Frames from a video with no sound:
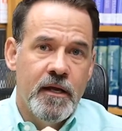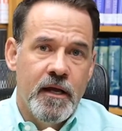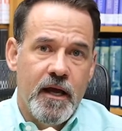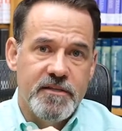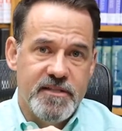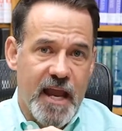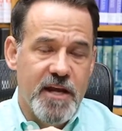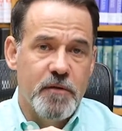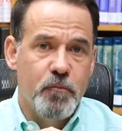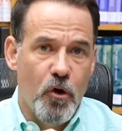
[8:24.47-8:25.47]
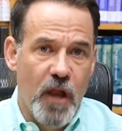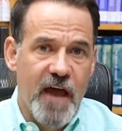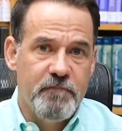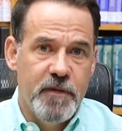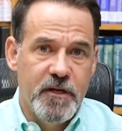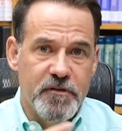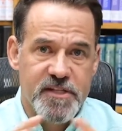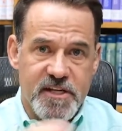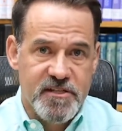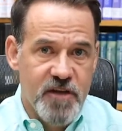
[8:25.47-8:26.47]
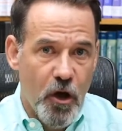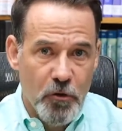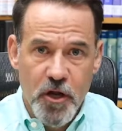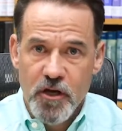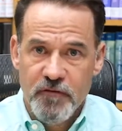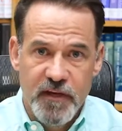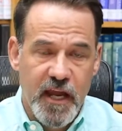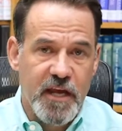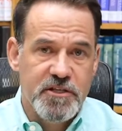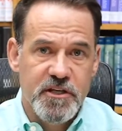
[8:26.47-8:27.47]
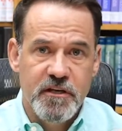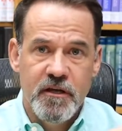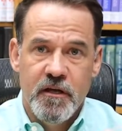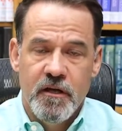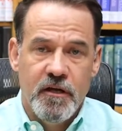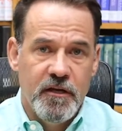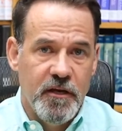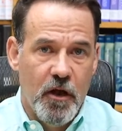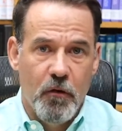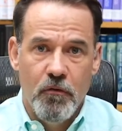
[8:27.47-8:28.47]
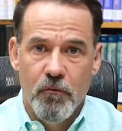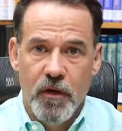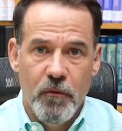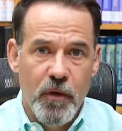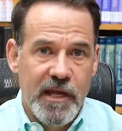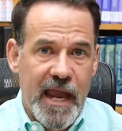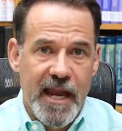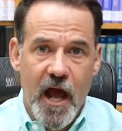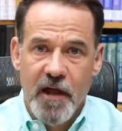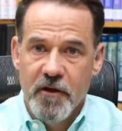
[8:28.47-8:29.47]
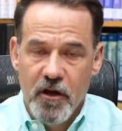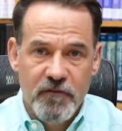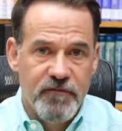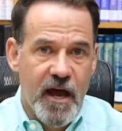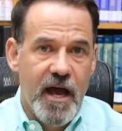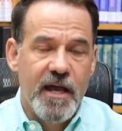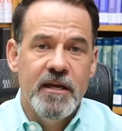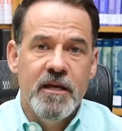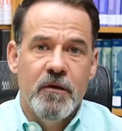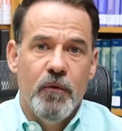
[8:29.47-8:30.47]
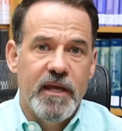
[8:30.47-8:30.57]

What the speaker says: A standard pro-life bill says no nullification. You know, we cannot nullify. We